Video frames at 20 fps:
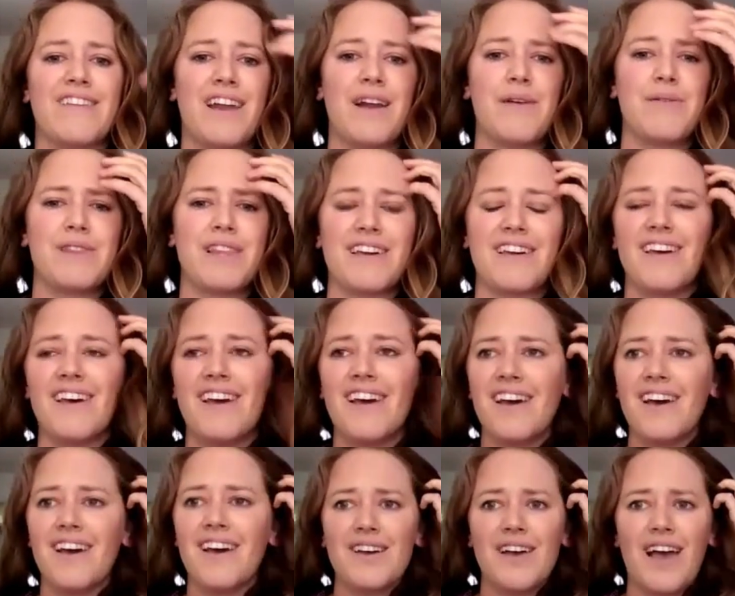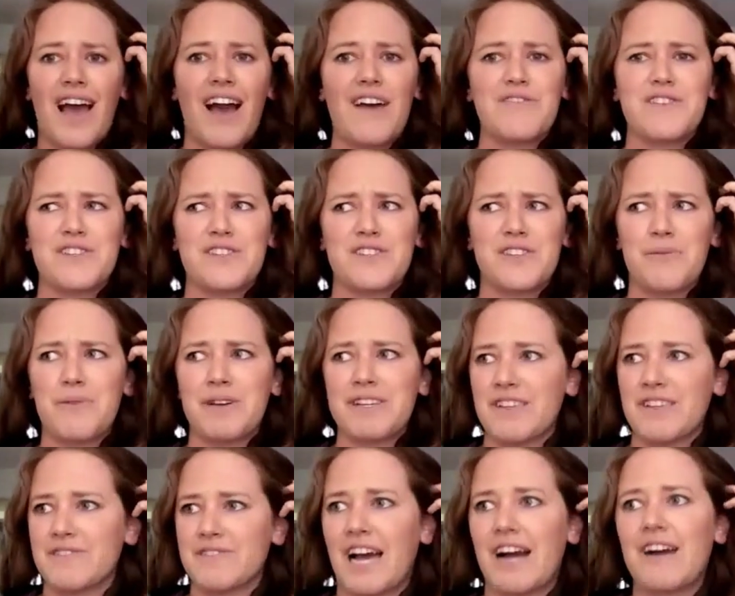And then I would like have to slow
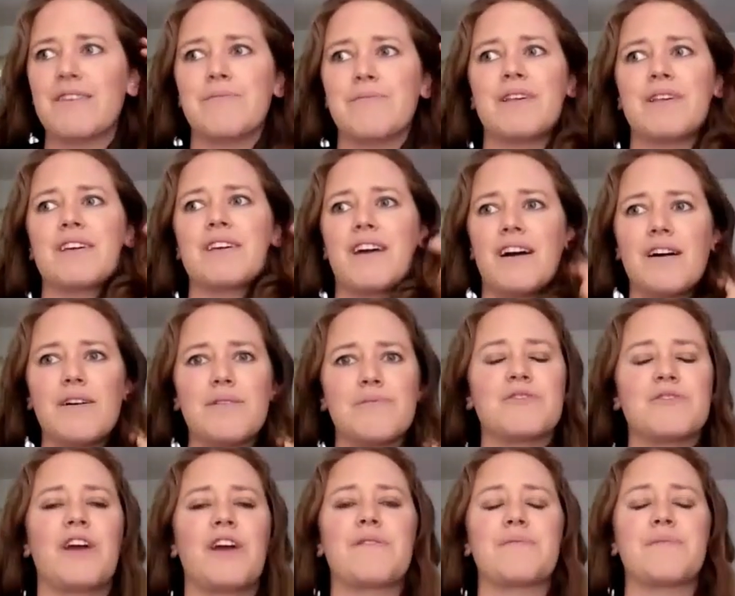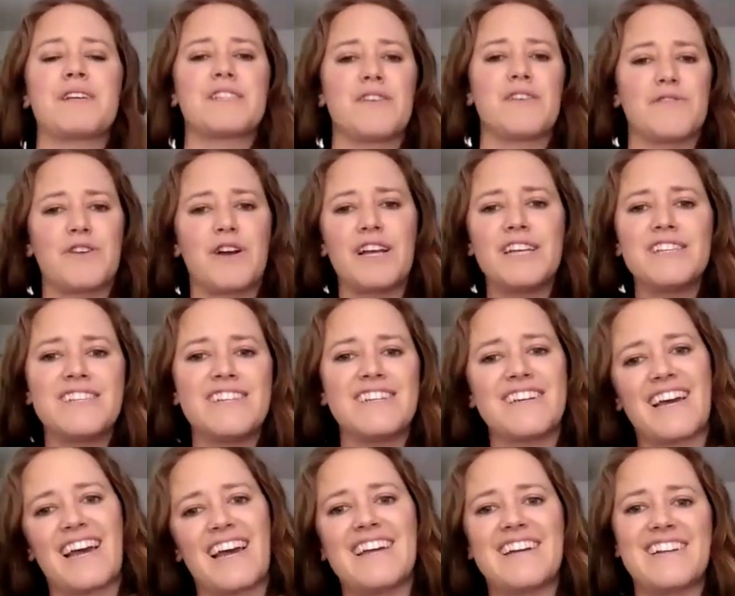myself down and be like, oh, I'm driving myself crazy
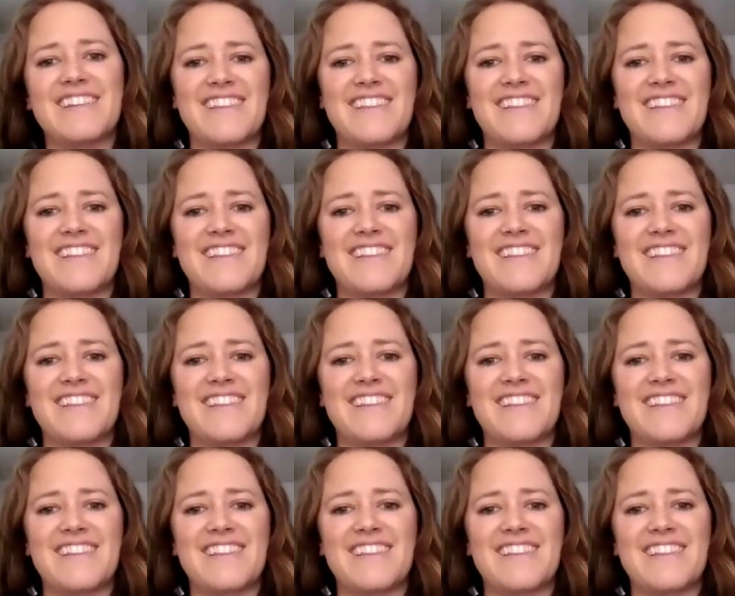again.